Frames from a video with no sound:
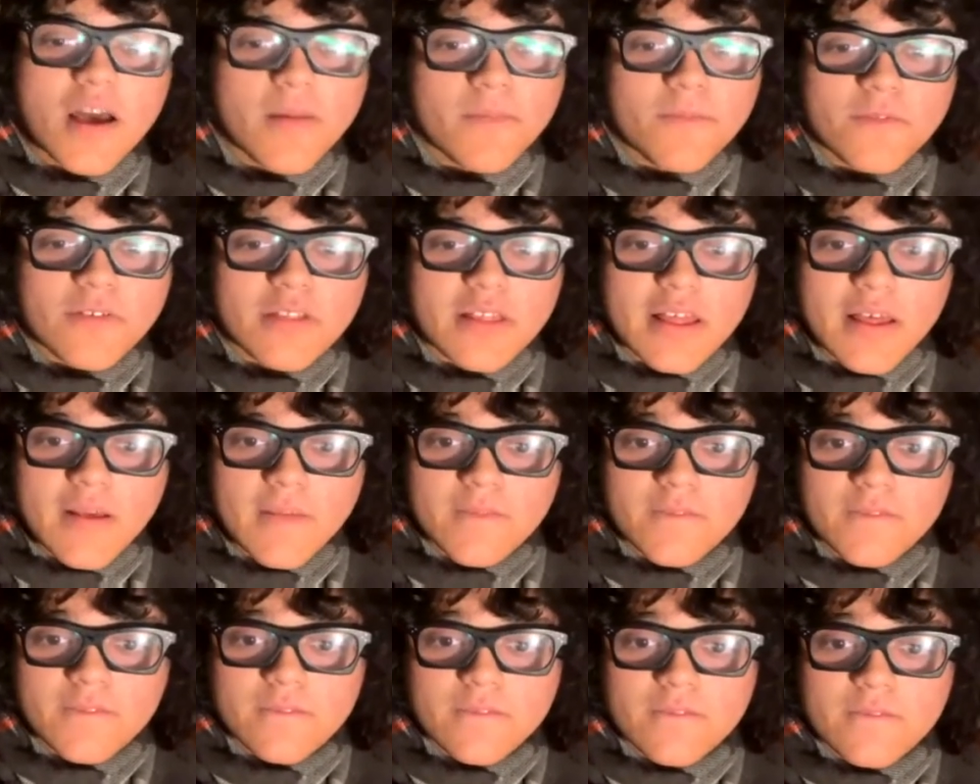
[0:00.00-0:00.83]
are you working
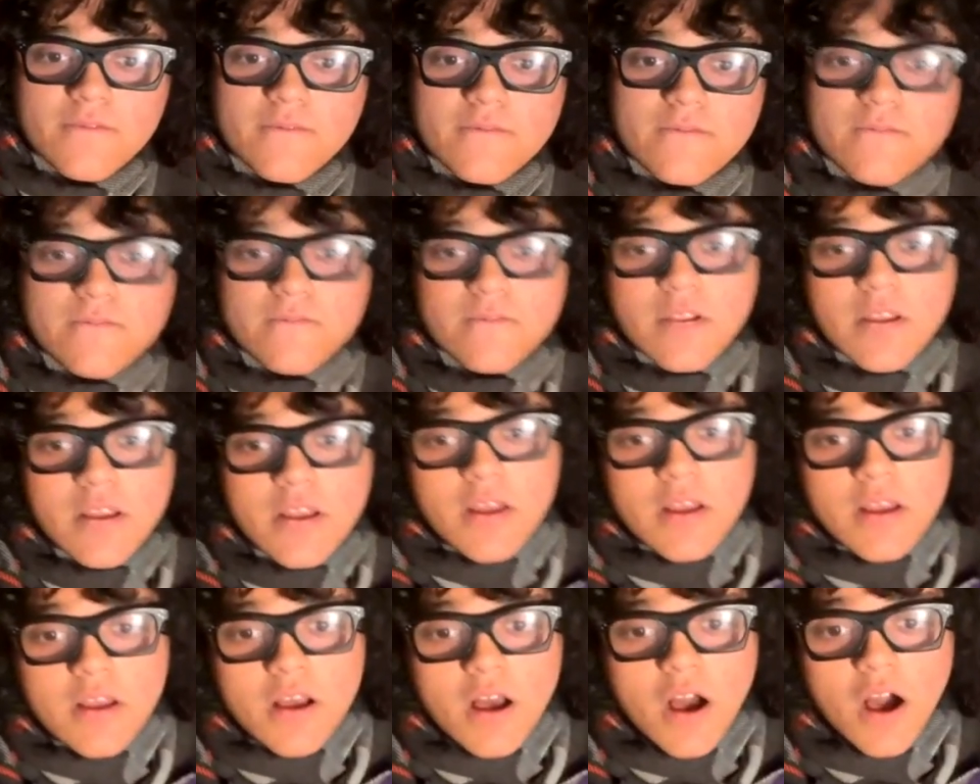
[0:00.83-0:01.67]
on? What are you
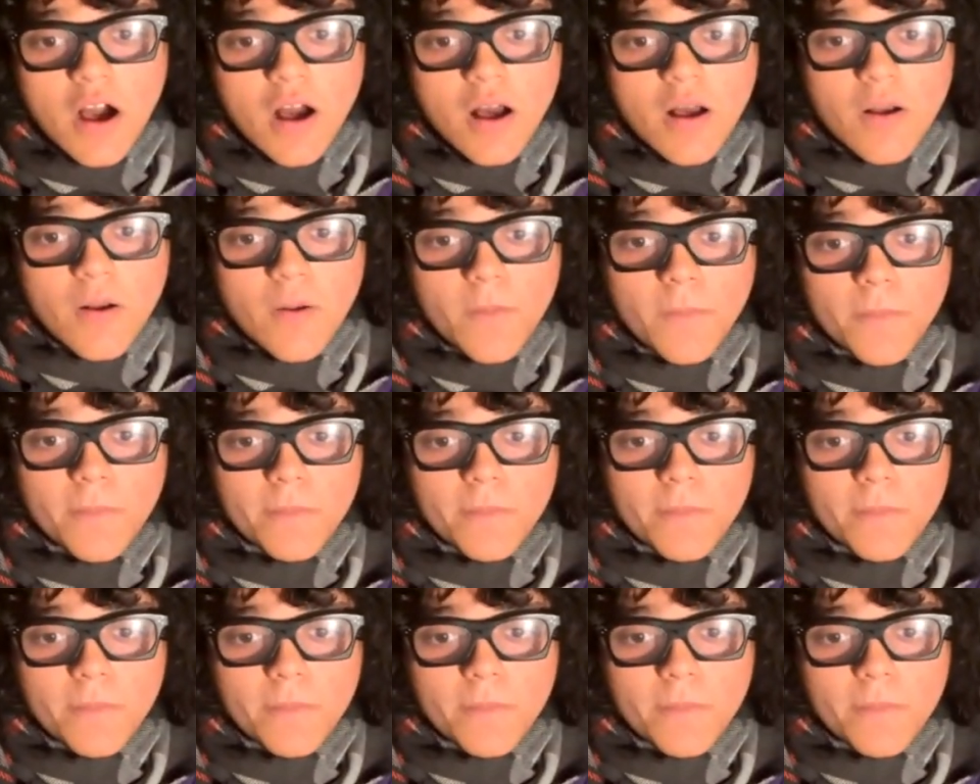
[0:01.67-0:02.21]
working? What do you What do you got